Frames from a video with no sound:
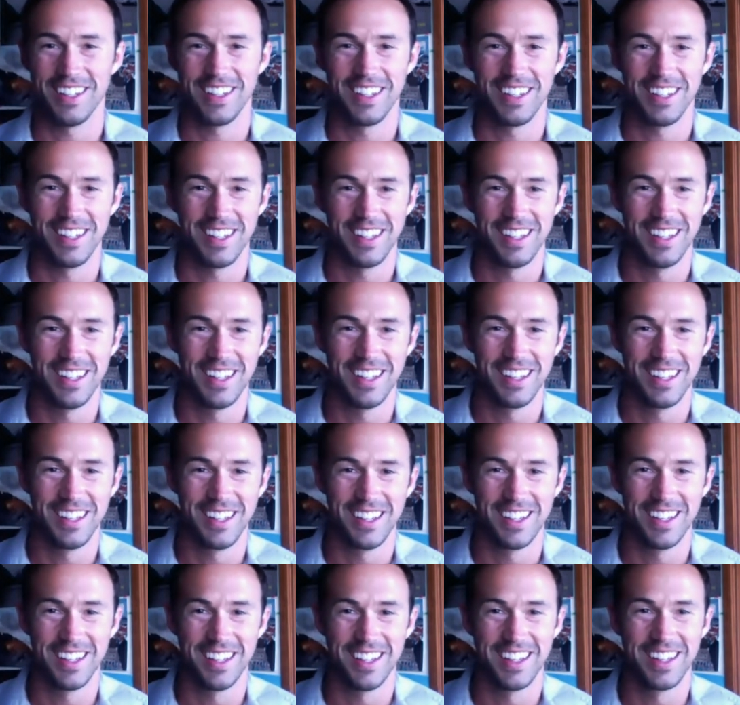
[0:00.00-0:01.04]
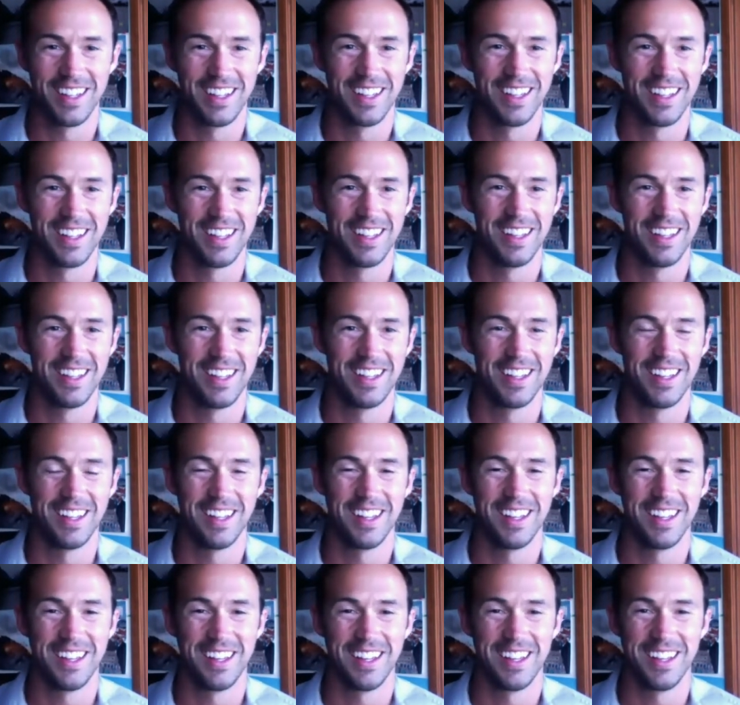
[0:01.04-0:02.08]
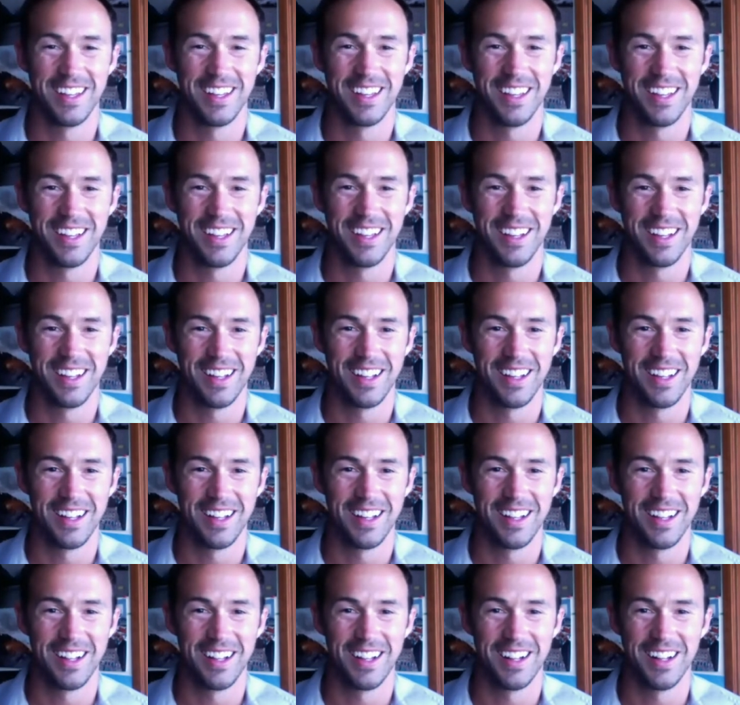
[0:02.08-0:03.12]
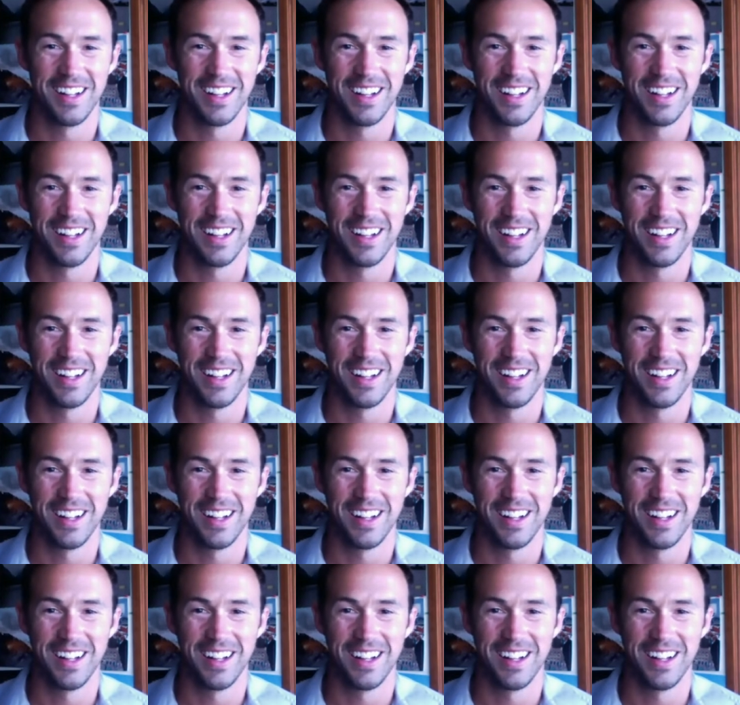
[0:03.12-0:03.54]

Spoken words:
(silence)